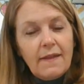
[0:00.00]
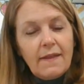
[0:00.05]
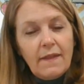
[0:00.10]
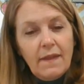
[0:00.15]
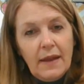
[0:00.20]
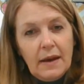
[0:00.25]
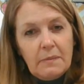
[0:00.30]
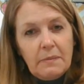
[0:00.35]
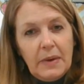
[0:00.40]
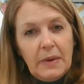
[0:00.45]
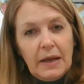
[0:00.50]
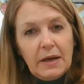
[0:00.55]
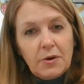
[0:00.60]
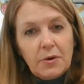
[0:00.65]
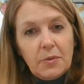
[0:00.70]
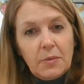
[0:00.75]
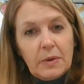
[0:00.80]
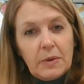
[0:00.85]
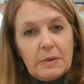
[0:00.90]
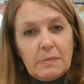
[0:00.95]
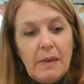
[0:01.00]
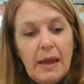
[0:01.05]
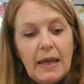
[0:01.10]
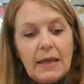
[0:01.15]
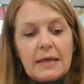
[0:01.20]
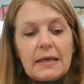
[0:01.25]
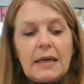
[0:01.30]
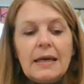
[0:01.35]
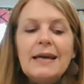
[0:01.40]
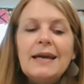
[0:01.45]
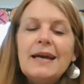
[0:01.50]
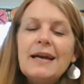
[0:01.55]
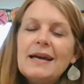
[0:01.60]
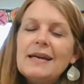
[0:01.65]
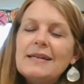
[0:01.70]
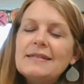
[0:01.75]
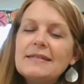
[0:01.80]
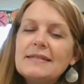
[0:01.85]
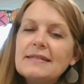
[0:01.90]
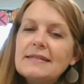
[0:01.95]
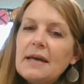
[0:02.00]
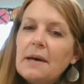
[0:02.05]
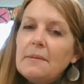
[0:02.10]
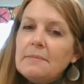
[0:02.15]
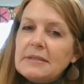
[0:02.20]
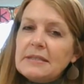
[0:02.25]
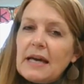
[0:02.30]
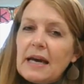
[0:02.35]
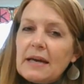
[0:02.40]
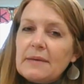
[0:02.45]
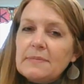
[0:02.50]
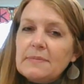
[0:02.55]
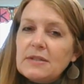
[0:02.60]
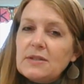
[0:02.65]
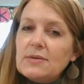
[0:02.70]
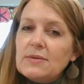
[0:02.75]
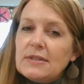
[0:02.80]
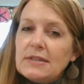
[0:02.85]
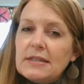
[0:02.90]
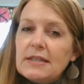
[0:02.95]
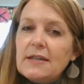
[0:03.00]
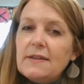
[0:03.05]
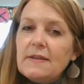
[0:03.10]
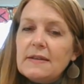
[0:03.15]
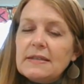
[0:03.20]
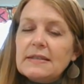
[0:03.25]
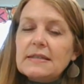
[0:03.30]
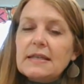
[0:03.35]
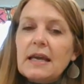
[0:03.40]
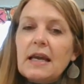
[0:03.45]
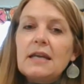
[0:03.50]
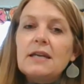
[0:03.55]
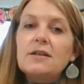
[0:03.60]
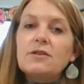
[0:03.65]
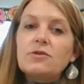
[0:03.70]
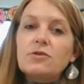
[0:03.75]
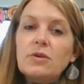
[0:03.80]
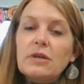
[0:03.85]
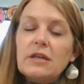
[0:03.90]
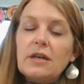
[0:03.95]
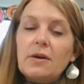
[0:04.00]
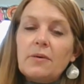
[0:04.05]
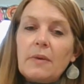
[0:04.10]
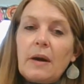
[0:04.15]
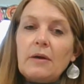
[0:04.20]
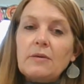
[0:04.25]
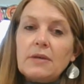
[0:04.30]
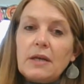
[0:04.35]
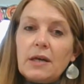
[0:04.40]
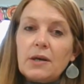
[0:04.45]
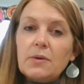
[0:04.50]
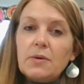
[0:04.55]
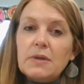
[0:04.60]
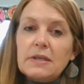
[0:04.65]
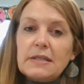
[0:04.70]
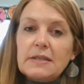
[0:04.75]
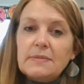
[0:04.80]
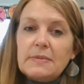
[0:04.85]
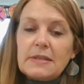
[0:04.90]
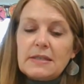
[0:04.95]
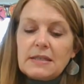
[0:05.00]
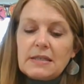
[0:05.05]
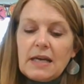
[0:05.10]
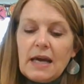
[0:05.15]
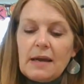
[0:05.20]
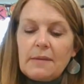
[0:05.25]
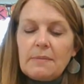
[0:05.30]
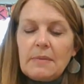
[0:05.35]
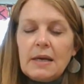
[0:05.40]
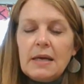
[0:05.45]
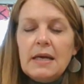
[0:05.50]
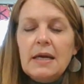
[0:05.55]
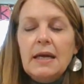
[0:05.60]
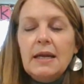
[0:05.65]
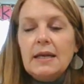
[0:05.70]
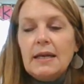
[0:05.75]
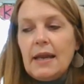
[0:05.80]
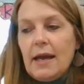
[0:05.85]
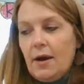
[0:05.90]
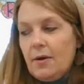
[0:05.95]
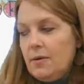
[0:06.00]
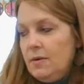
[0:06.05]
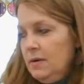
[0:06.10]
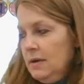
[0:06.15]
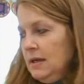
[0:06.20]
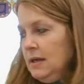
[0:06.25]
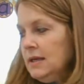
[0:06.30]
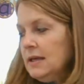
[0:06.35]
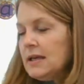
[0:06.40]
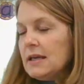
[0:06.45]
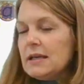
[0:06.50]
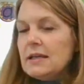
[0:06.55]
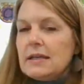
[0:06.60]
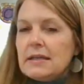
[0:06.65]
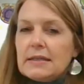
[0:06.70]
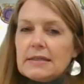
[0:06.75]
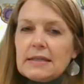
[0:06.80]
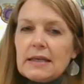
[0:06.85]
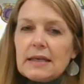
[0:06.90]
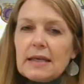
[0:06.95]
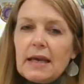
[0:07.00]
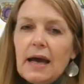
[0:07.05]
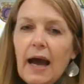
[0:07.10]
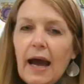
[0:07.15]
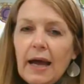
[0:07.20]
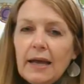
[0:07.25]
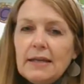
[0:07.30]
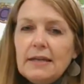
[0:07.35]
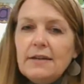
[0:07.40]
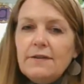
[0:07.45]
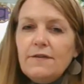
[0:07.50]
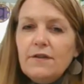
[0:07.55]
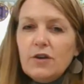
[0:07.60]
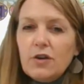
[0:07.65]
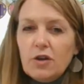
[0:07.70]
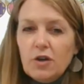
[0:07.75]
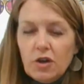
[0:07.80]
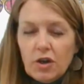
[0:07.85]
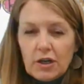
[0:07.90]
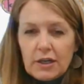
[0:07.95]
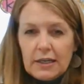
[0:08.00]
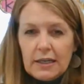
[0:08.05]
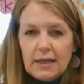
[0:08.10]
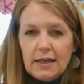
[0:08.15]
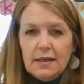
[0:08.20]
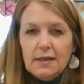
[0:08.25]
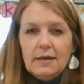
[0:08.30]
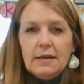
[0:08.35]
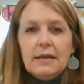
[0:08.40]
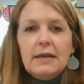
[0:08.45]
that a baker would make. And sometimes you see this kind of treat around at Christmas time. Now, it is a kind of a cookie,